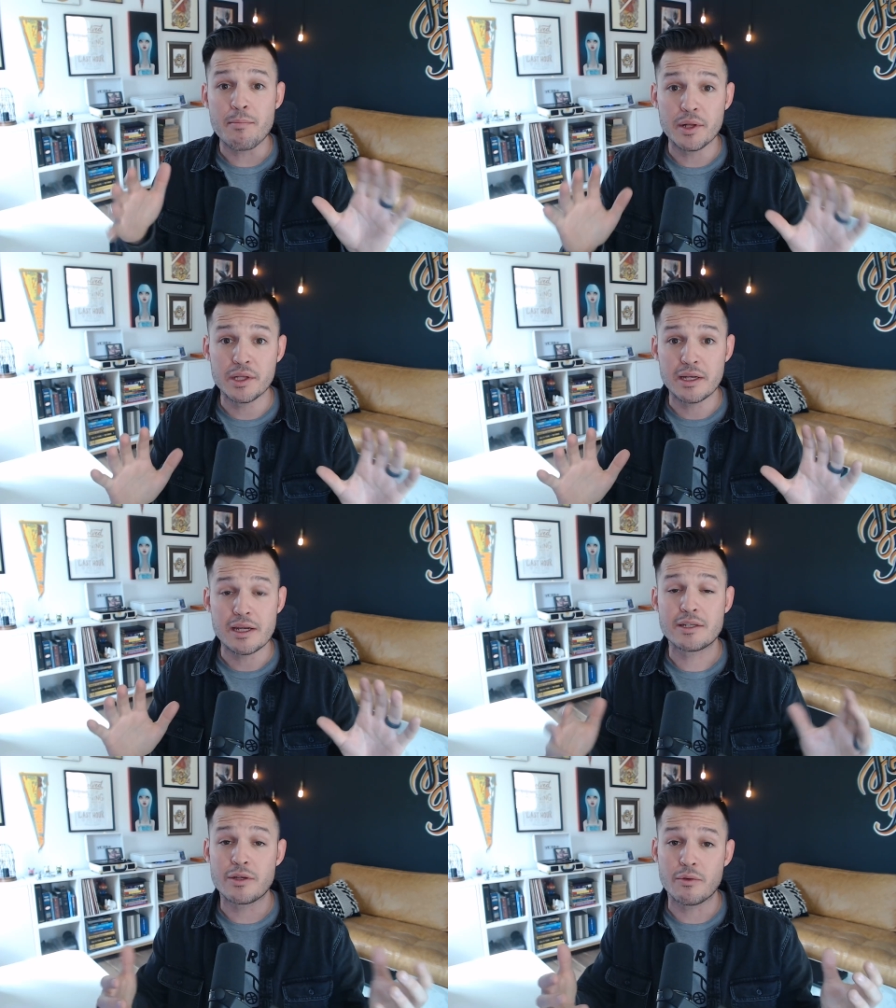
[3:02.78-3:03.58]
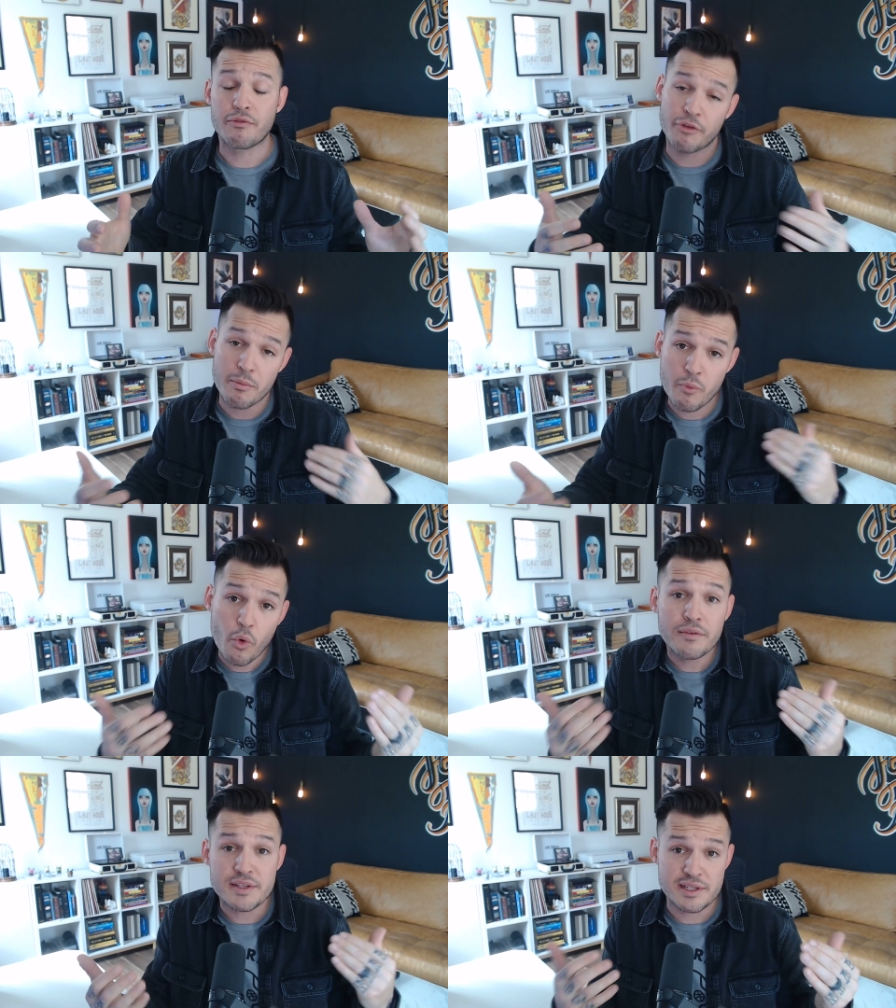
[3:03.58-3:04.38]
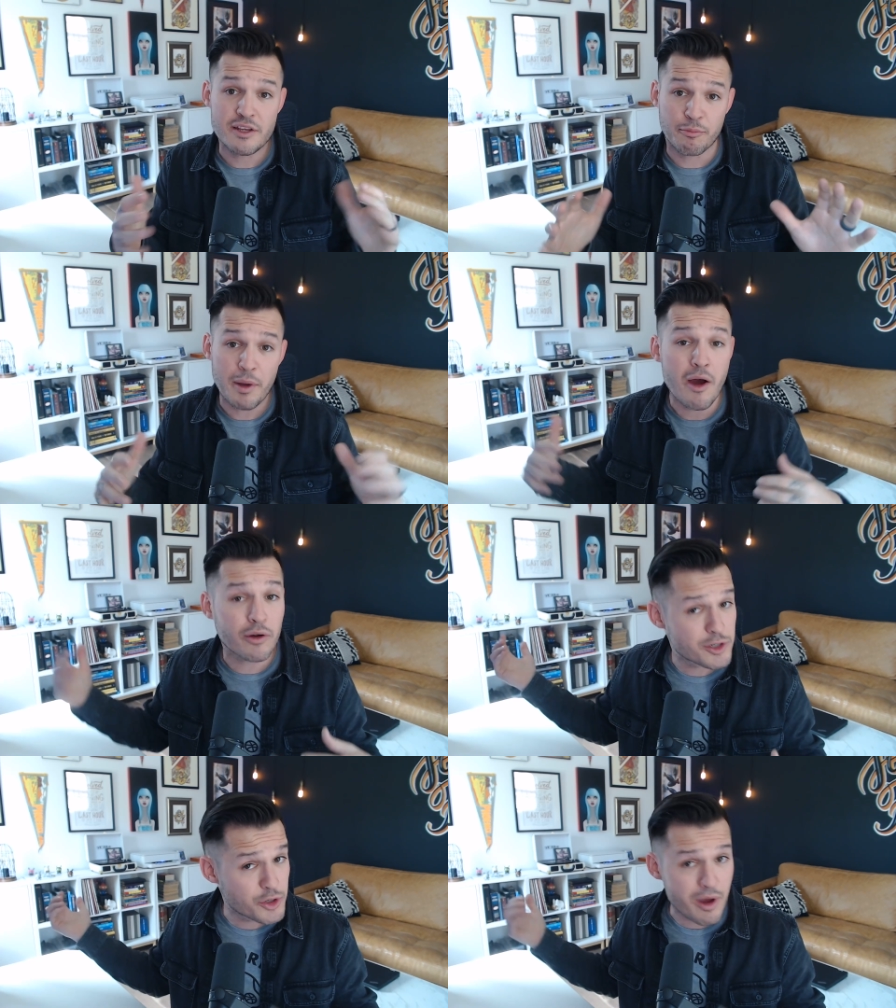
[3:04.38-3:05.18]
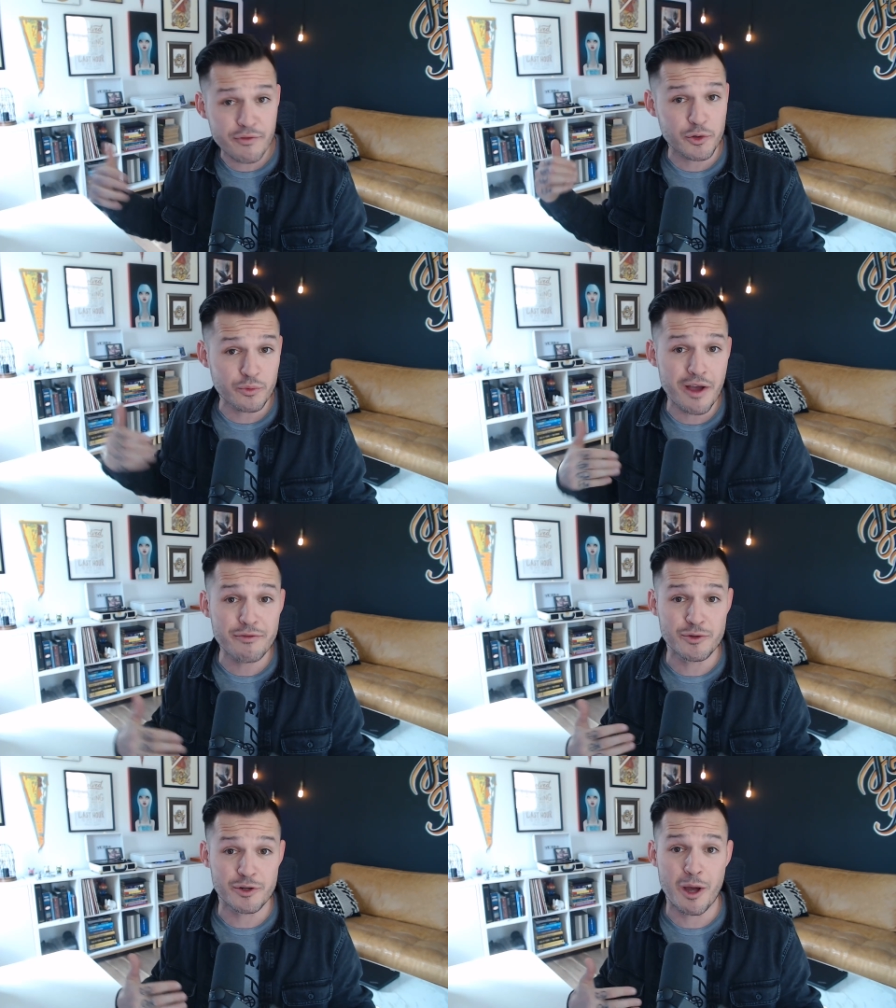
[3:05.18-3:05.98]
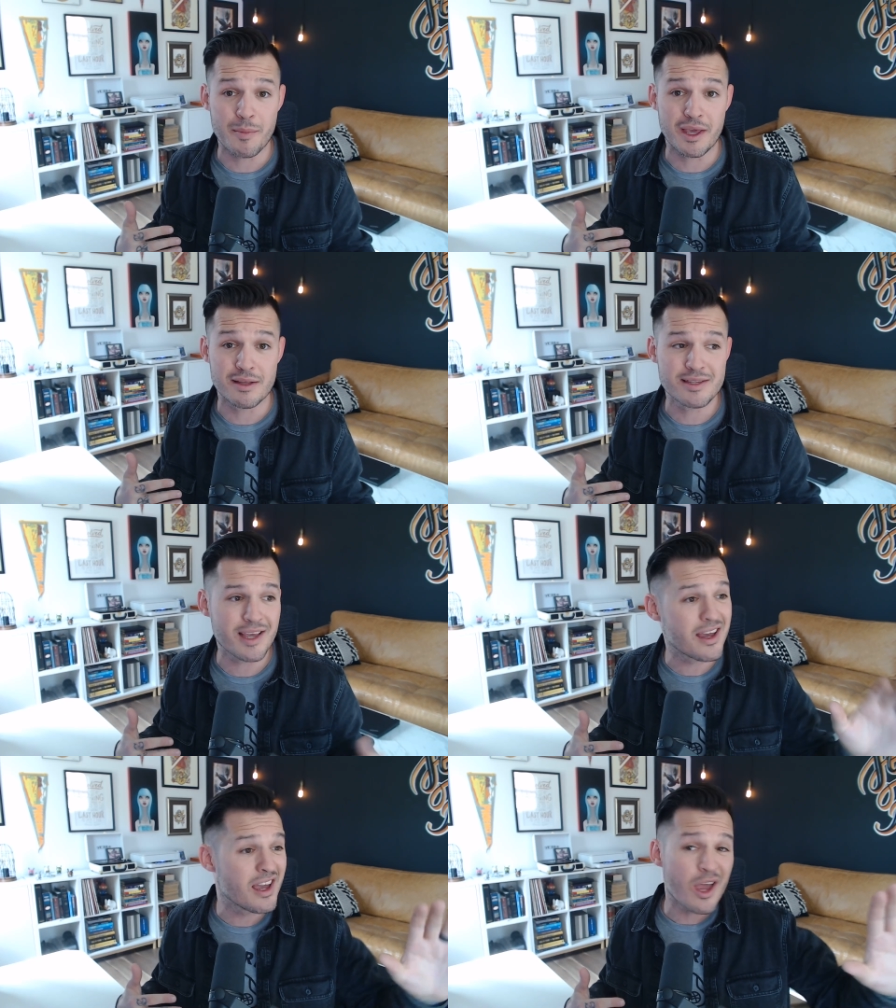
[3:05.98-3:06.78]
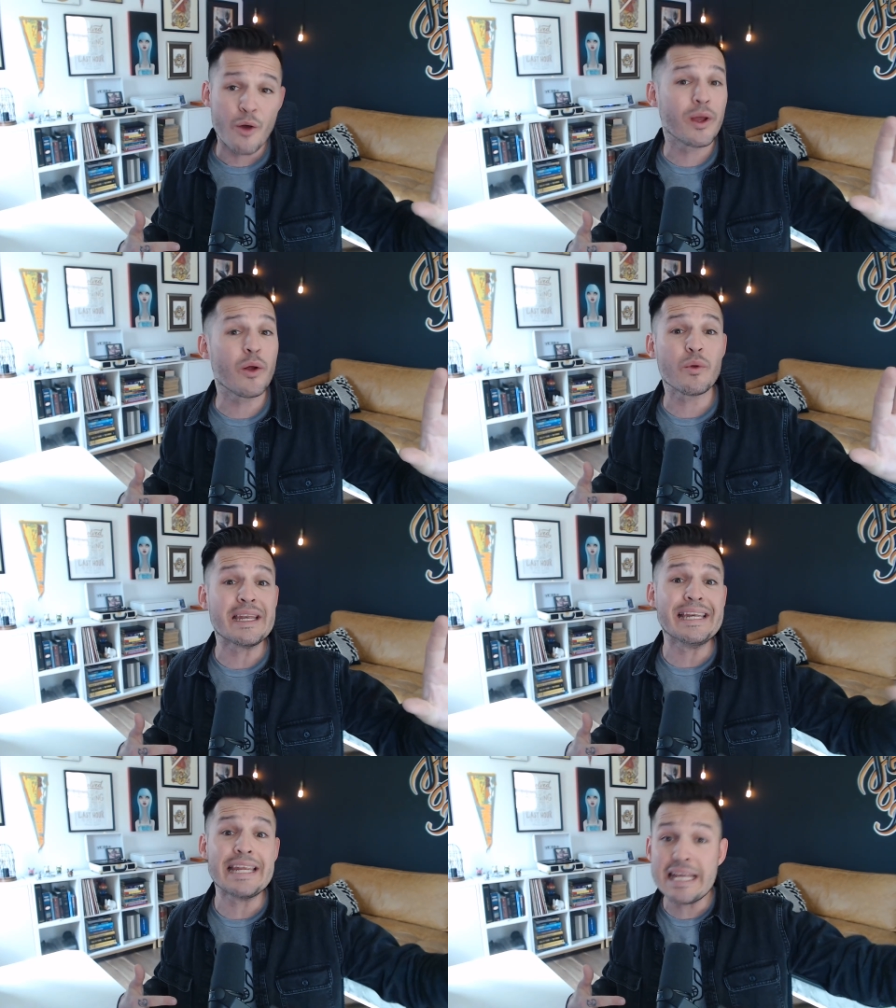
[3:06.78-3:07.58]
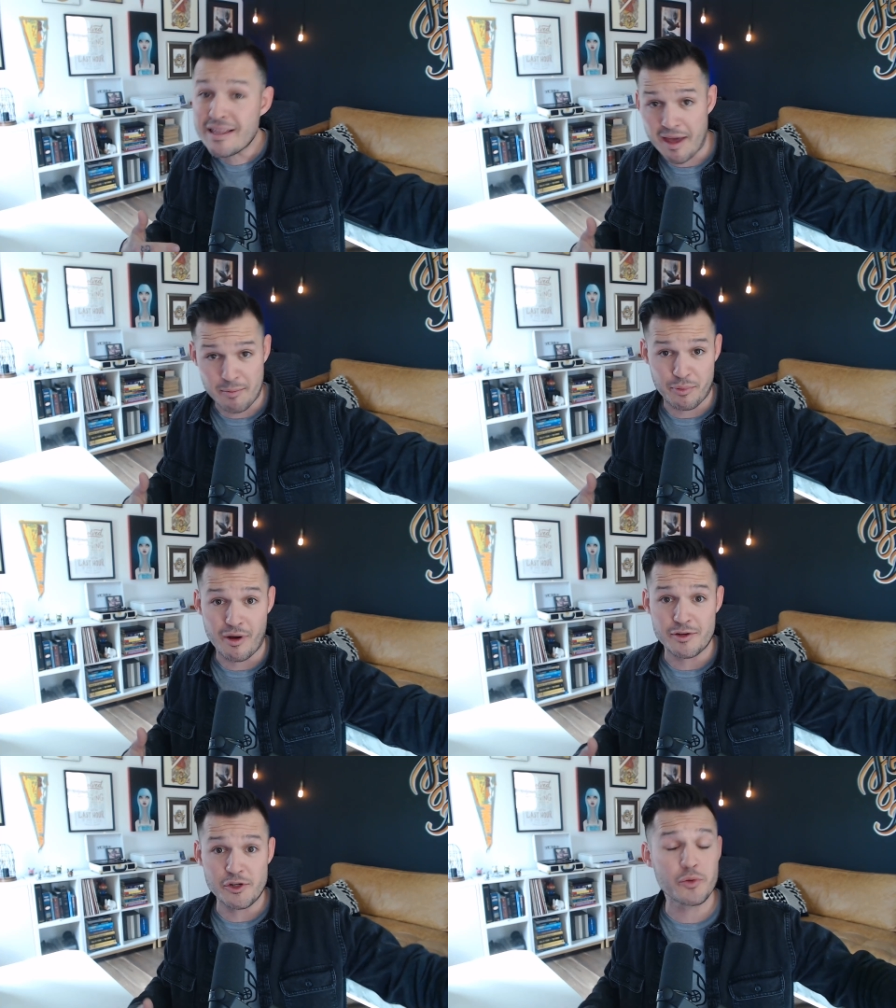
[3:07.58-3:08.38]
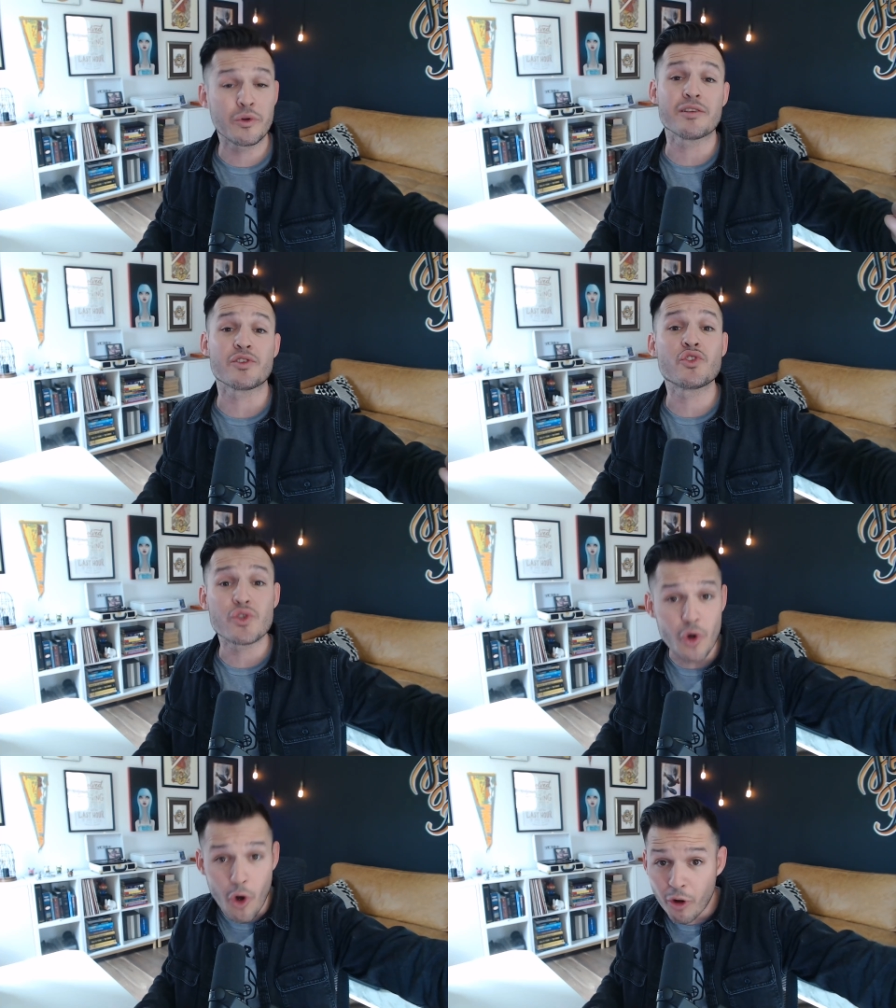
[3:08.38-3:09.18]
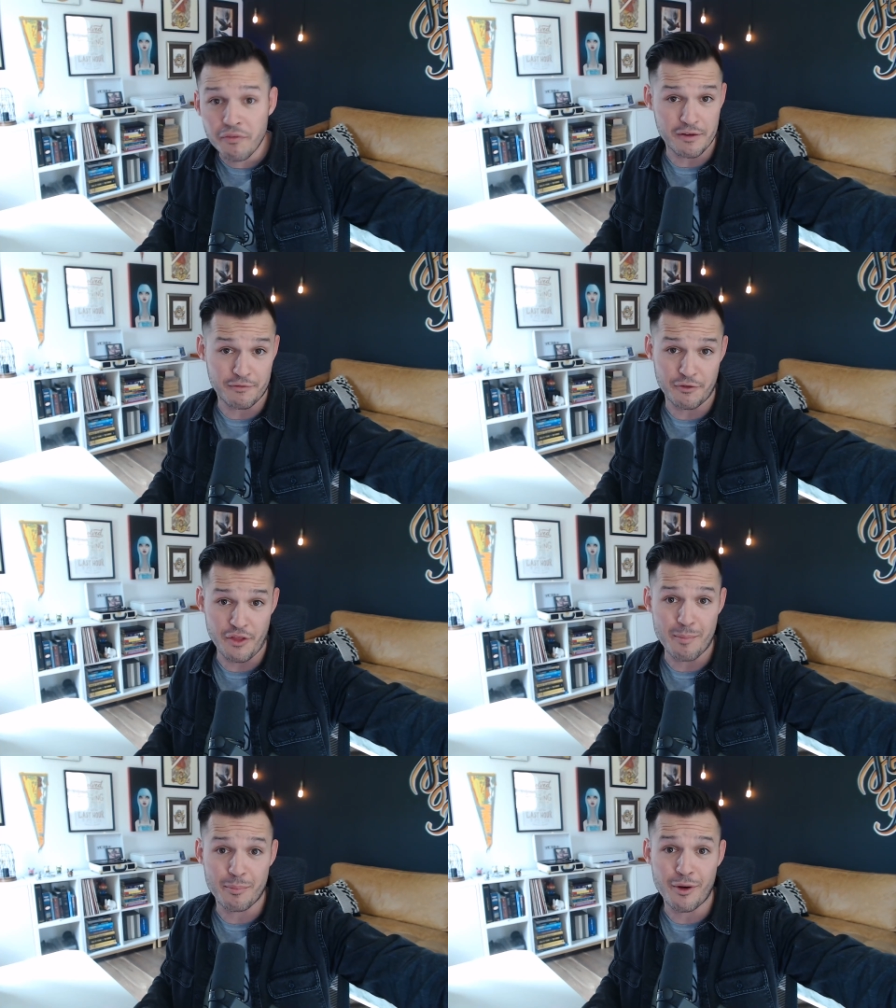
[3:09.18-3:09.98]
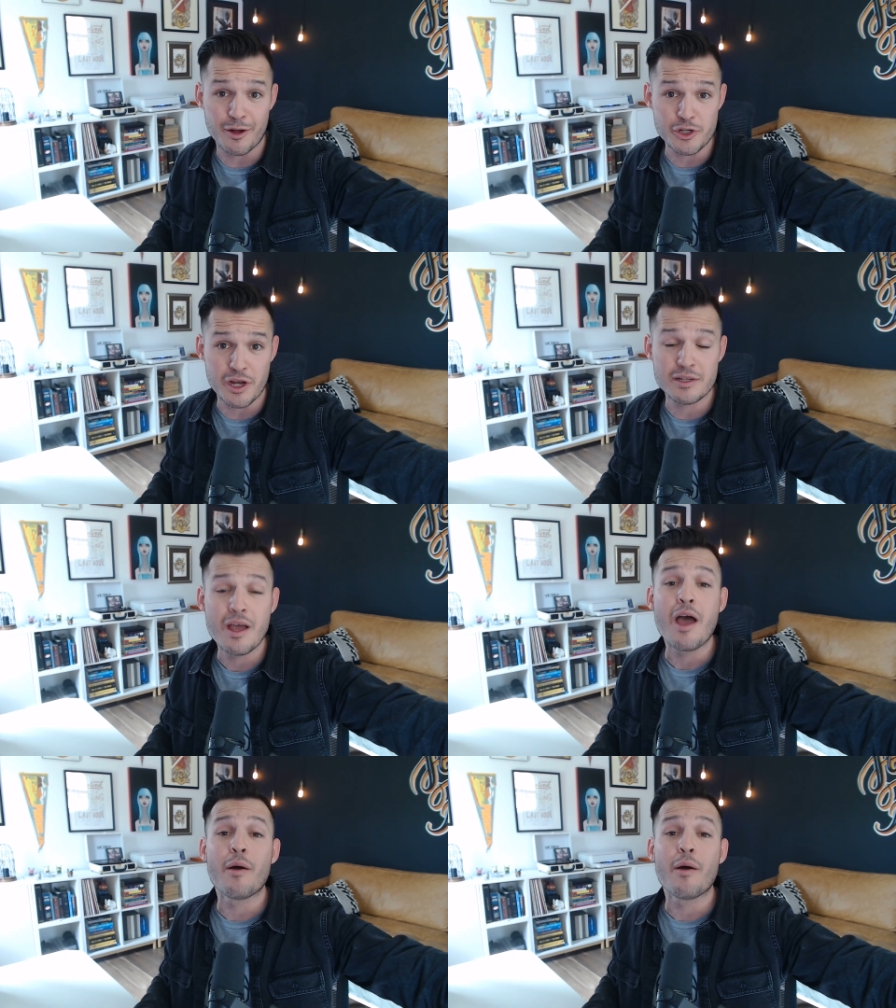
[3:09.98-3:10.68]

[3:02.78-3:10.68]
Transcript: ability to from more of a seat of power because you have other revenue coming in say we don't need that project we're not starving for that project